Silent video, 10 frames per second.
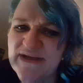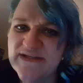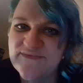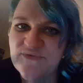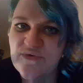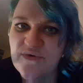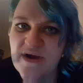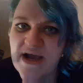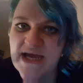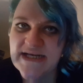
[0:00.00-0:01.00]

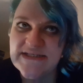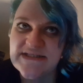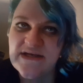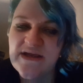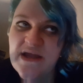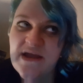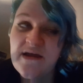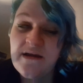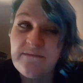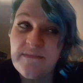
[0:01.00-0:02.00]
PS4 and
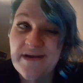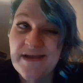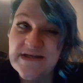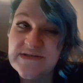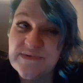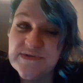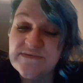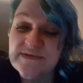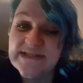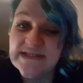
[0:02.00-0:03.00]
my Xbox
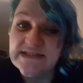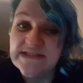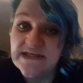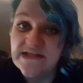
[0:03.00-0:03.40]
360.